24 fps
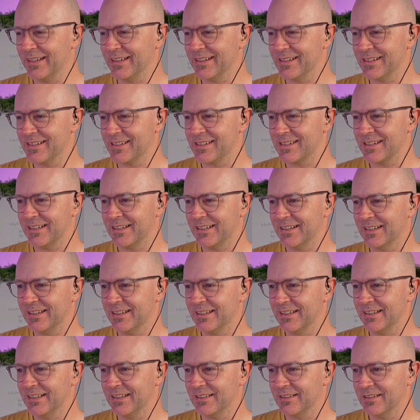It is,
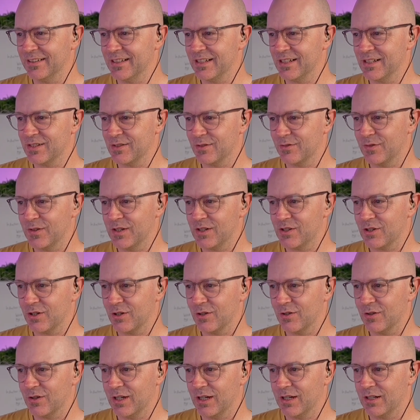it is a
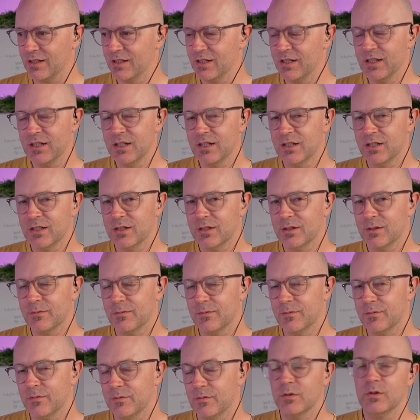feature that,
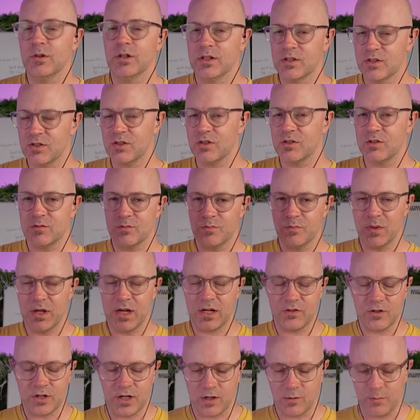well, let's just
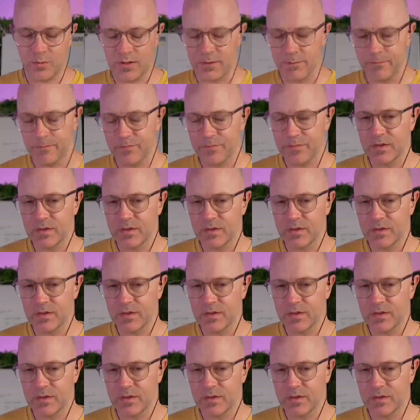backtrack a bit.